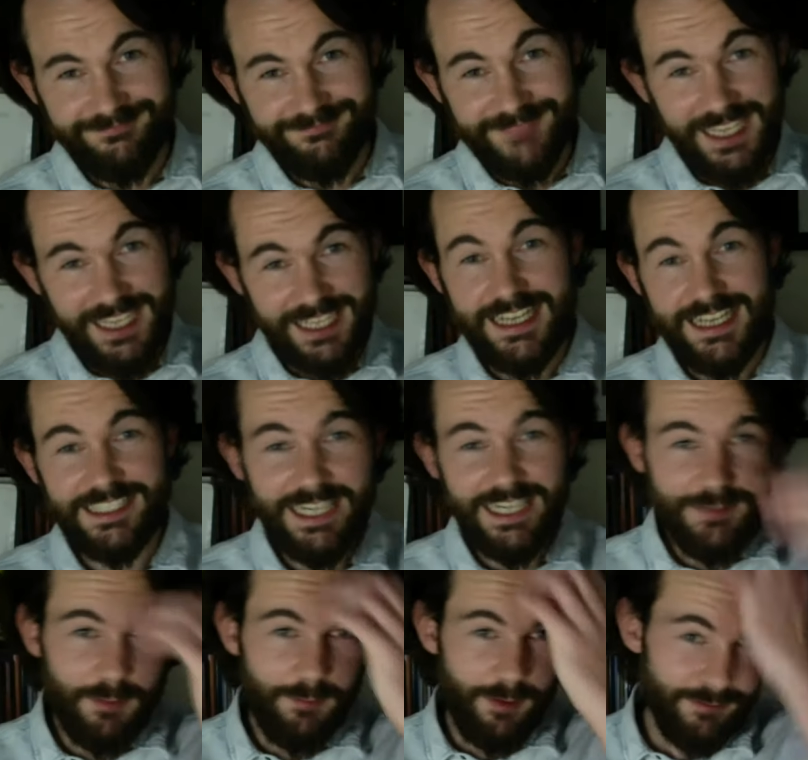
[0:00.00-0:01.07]
And initially
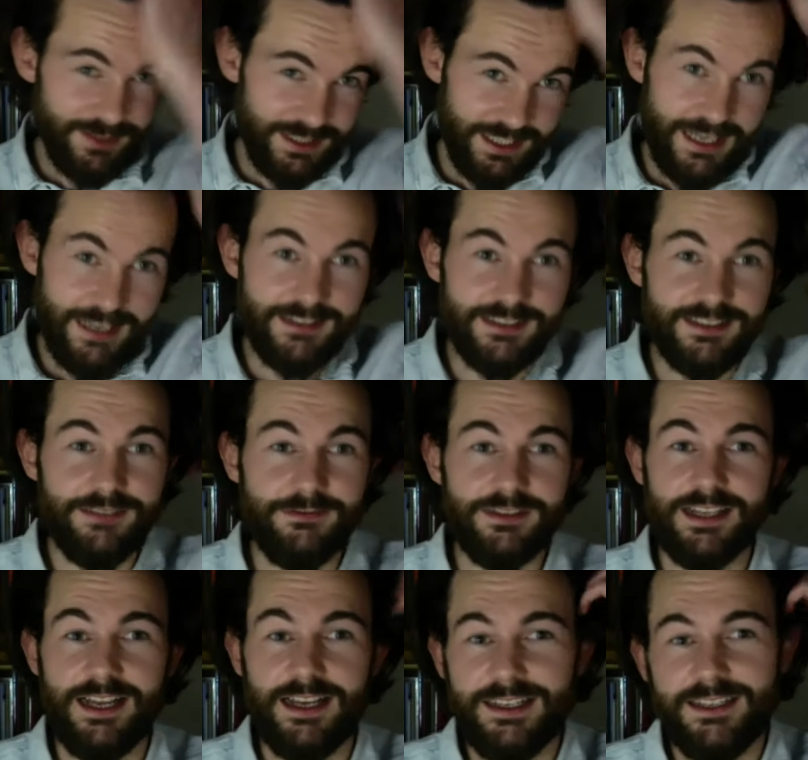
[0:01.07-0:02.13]
my mom was saying, she
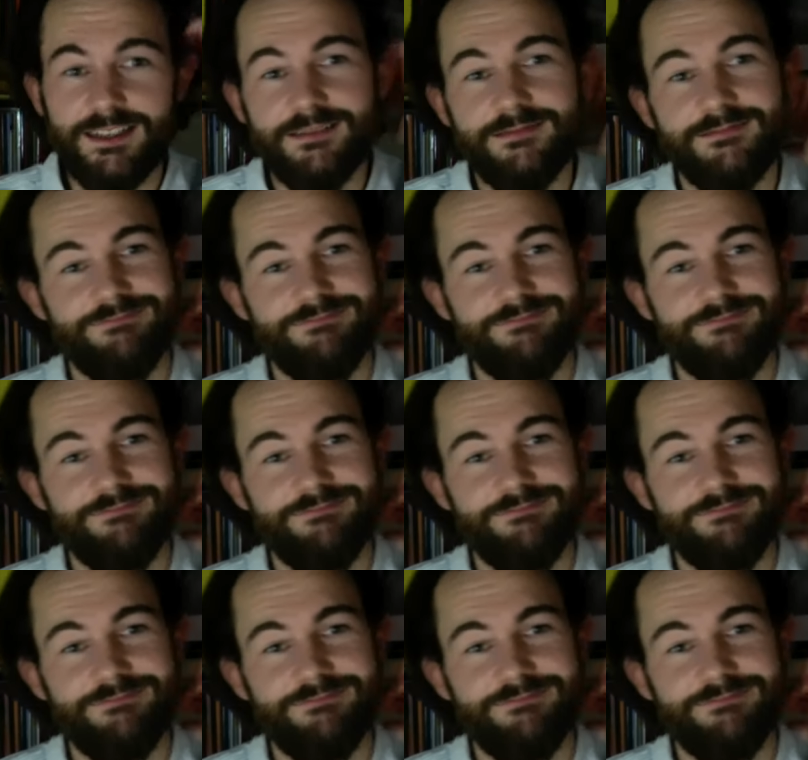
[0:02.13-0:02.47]
was like,